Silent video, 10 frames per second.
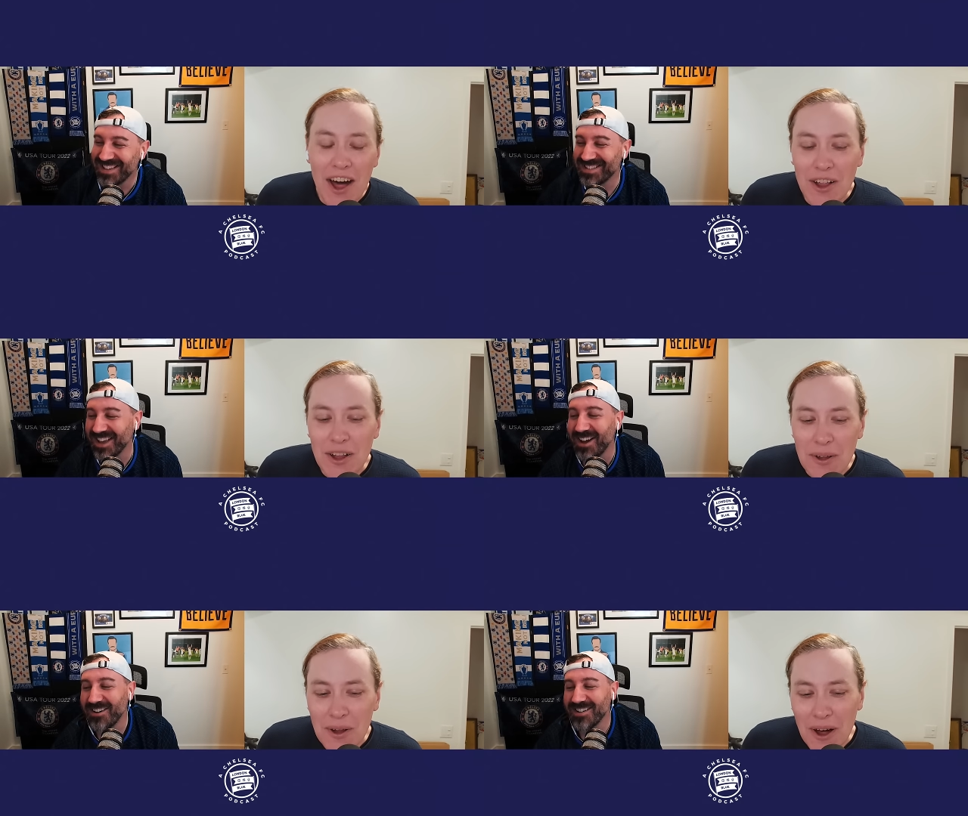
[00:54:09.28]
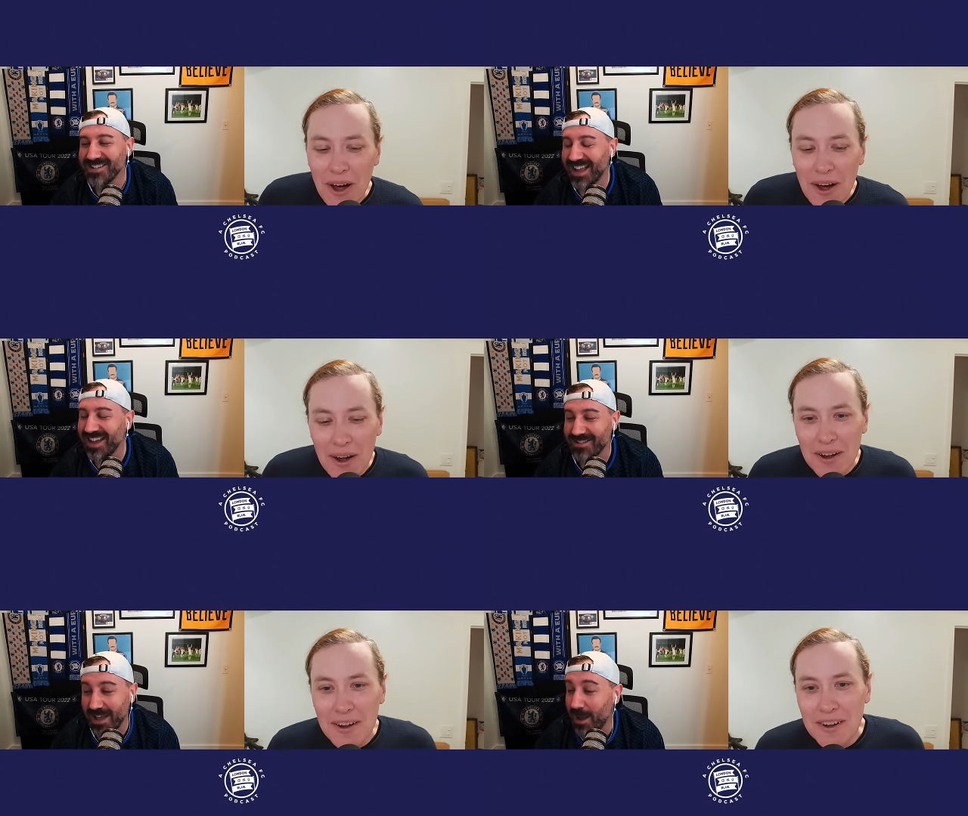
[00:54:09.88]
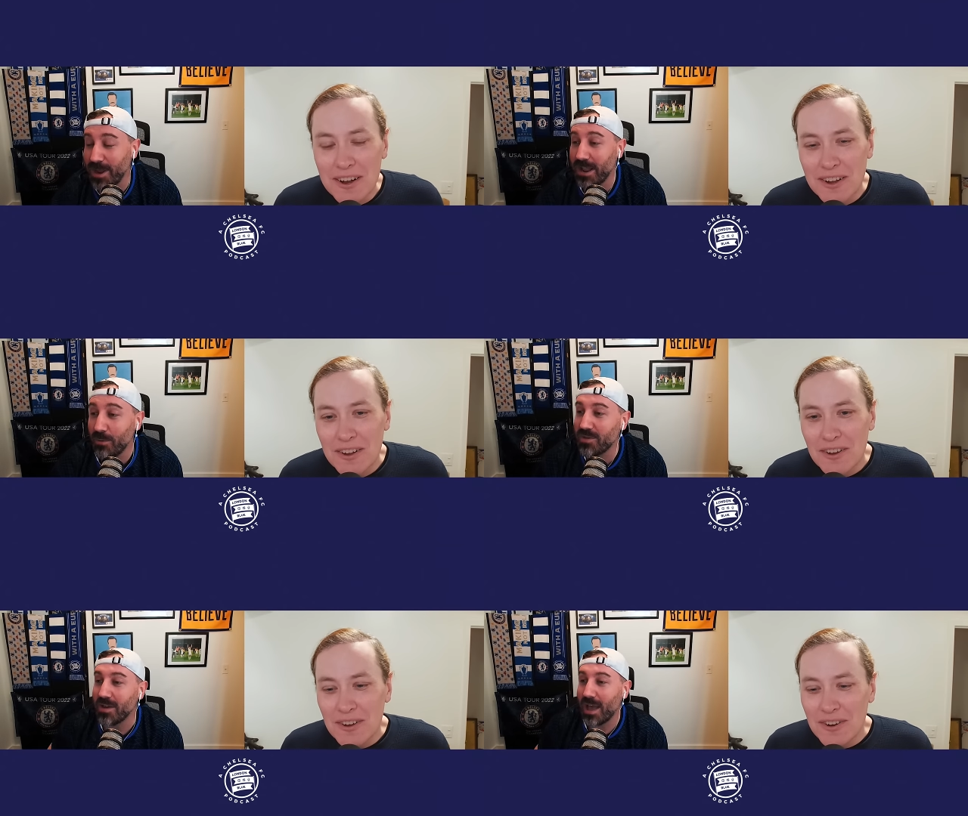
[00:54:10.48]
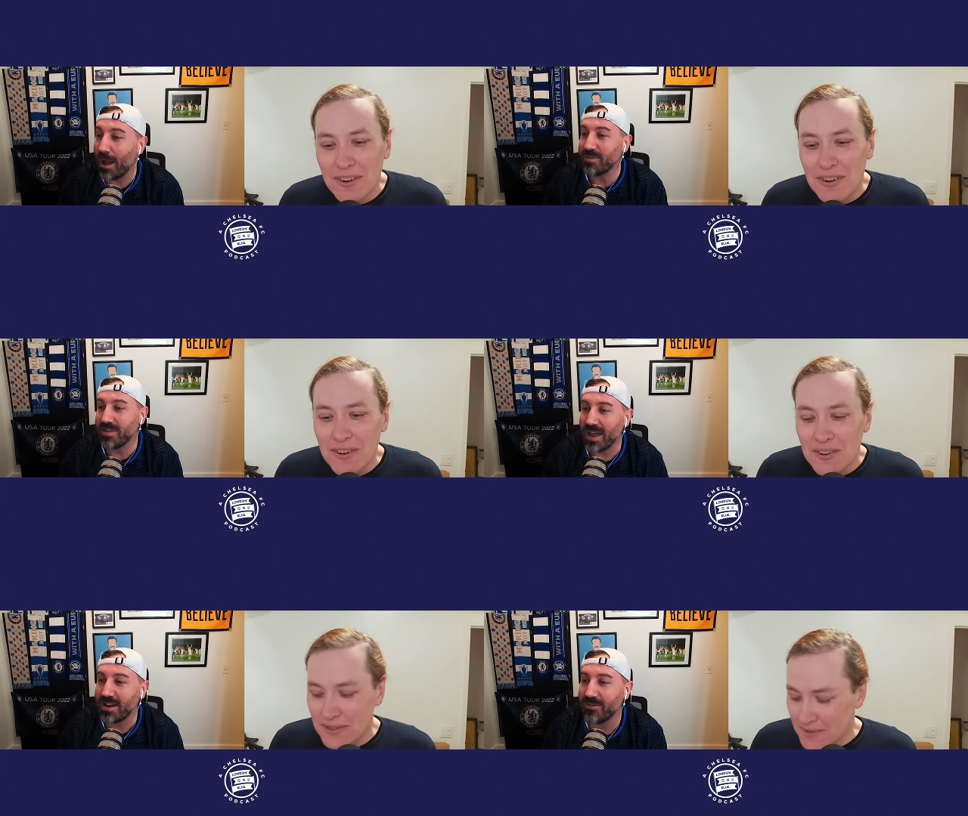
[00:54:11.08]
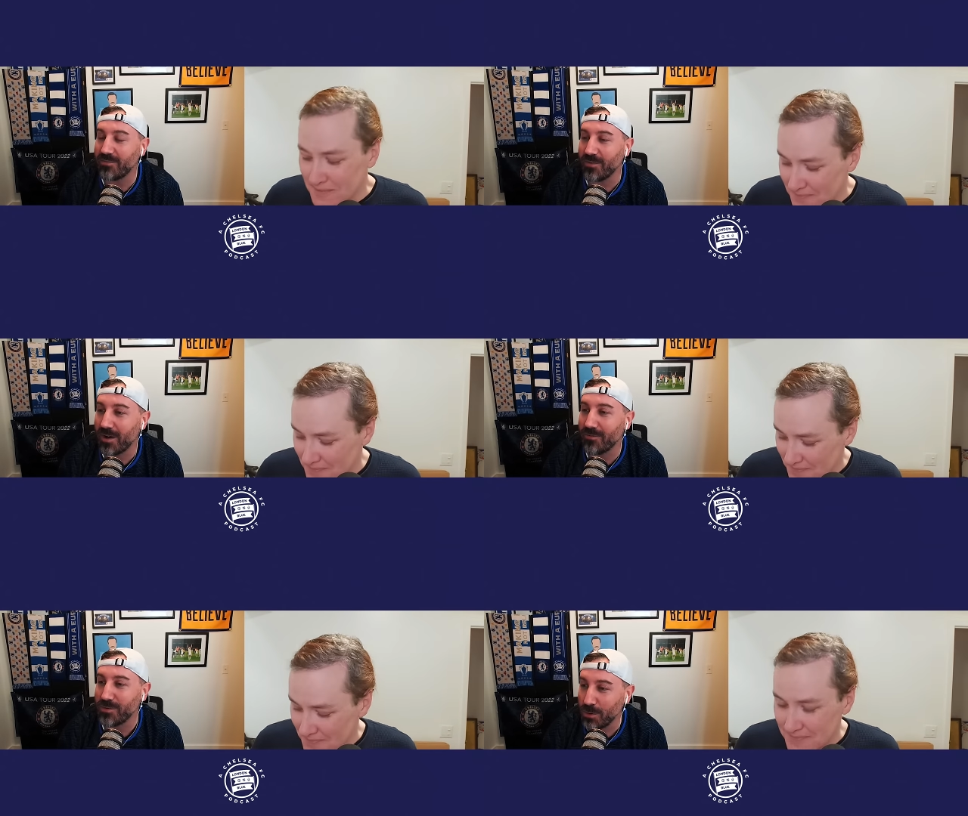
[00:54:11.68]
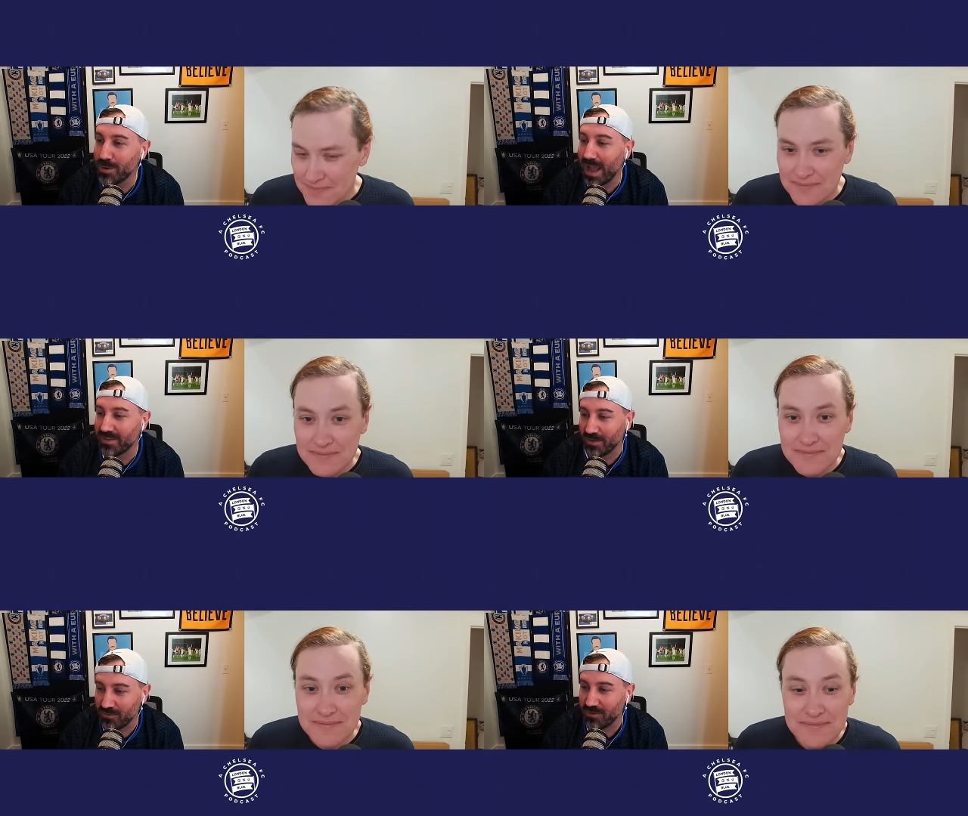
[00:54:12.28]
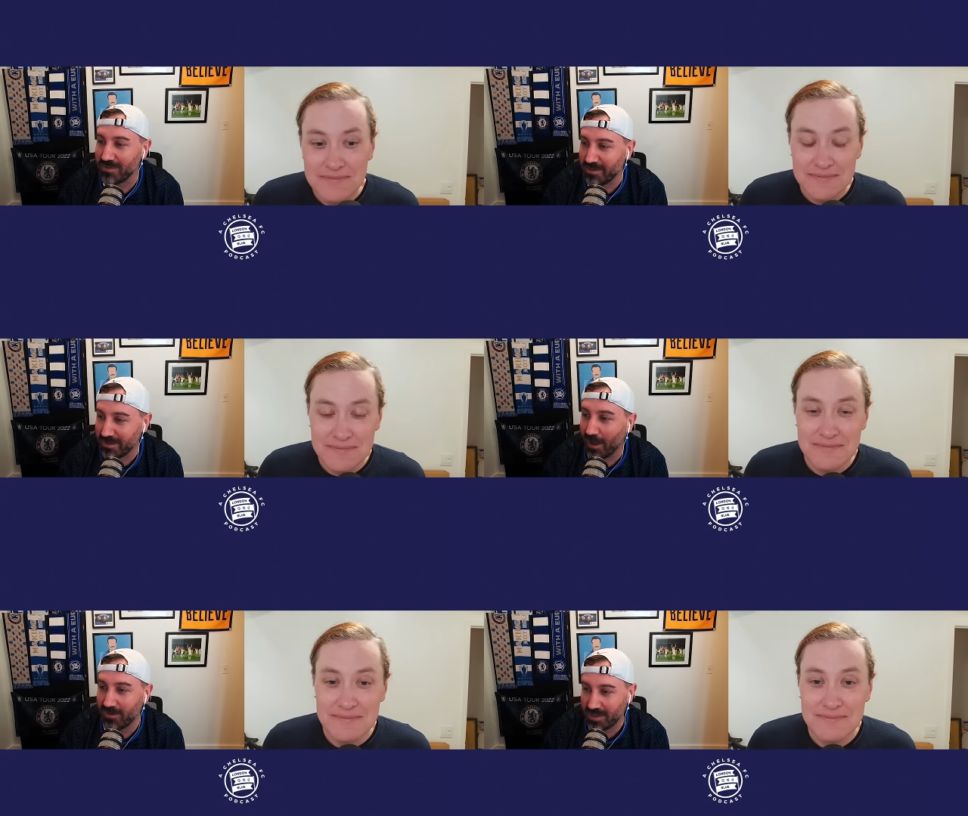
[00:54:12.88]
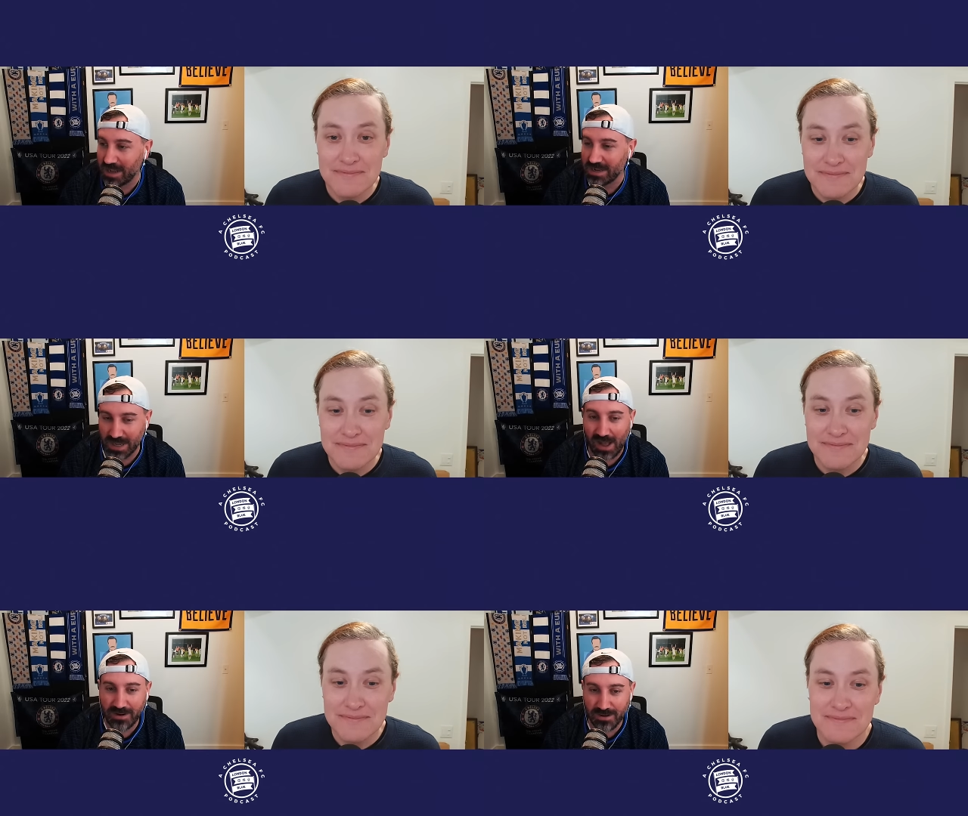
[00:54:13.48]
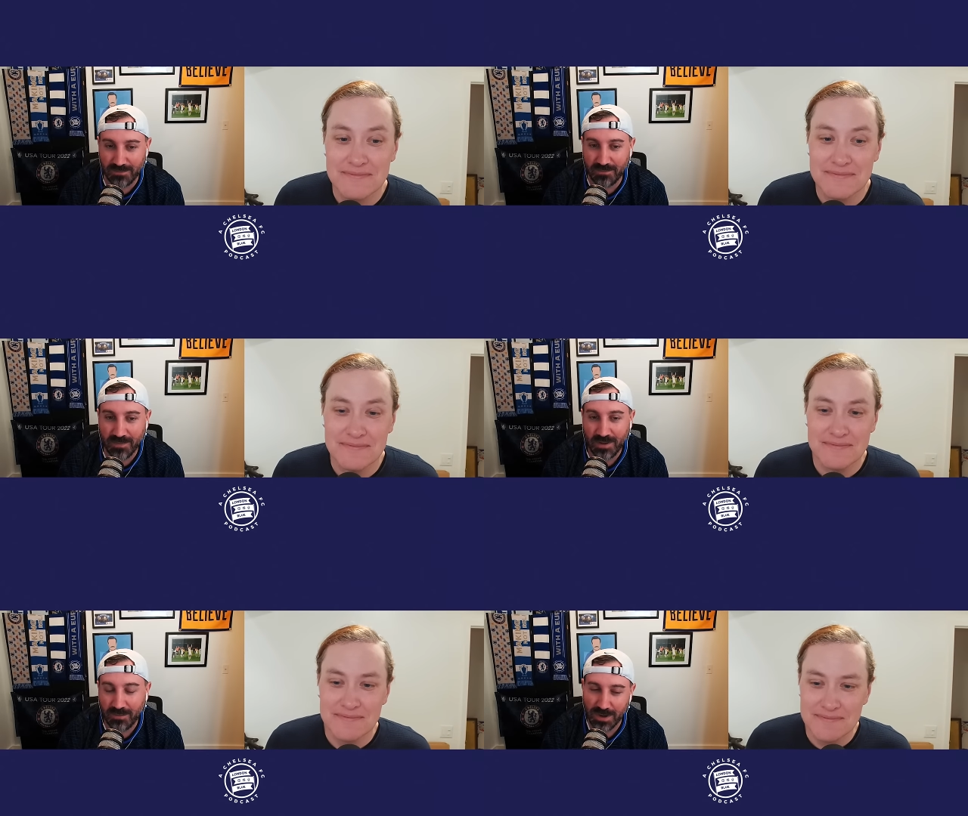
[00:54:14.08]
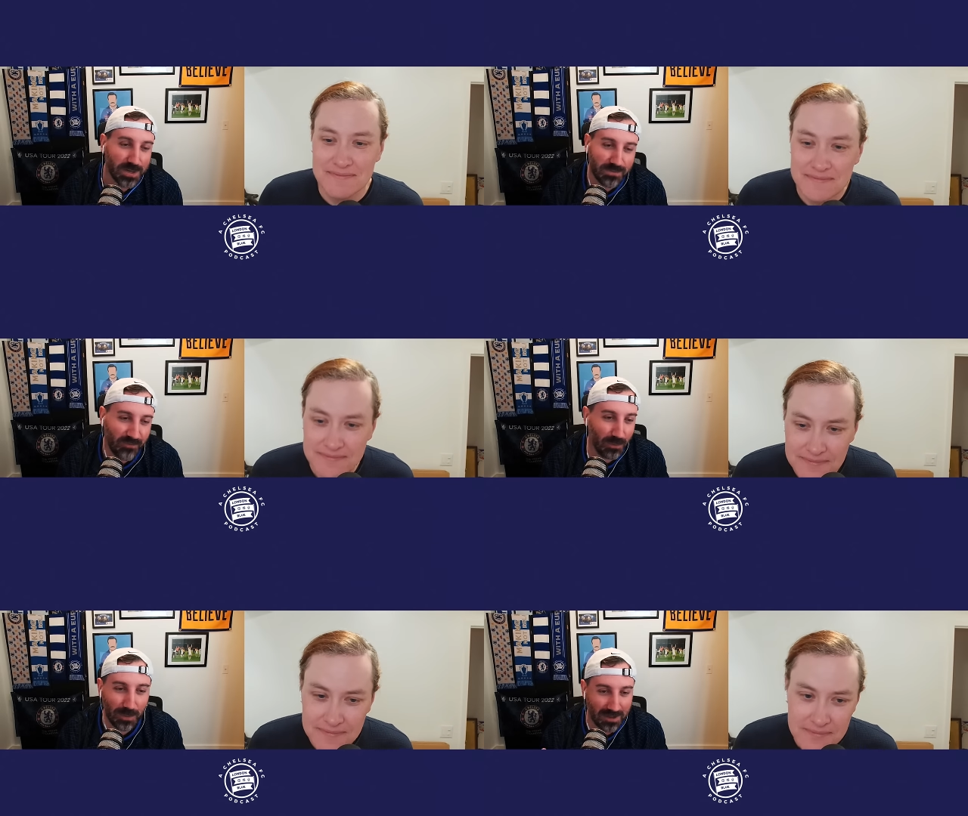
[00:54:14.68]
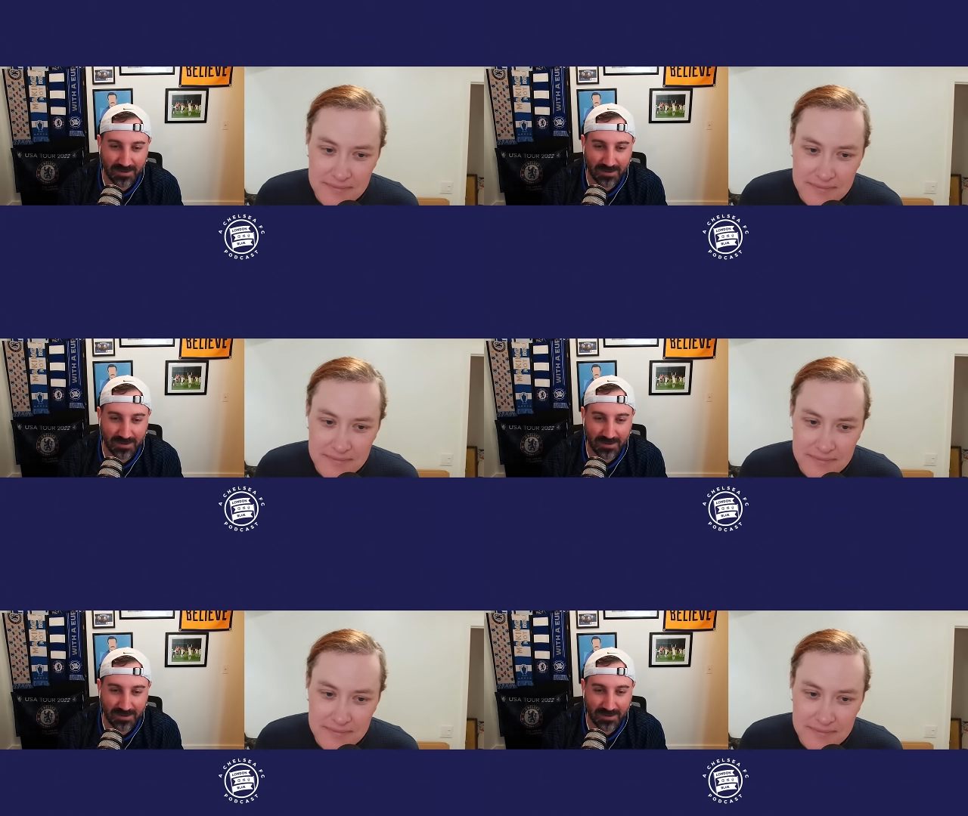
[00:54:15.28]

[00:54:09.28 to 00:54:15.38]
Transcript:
Speaker 1: so yeah, I mean, it was outside of of Newcastle just dusting Tottenham, which for me is